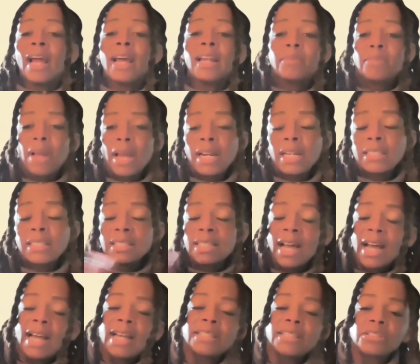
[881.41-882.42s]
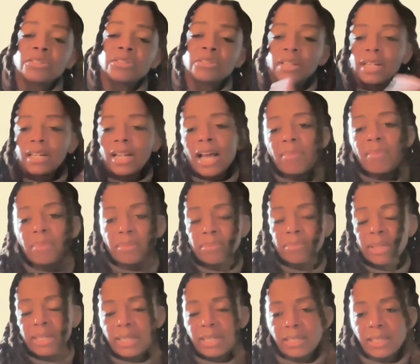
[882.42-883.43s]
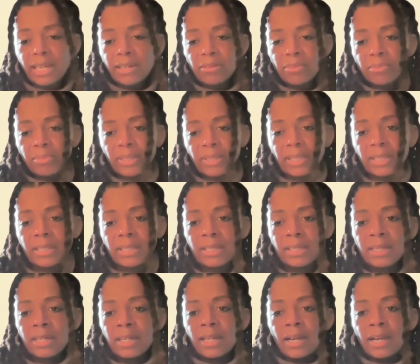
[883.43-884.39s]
And it's tied to the climate meeting that'll be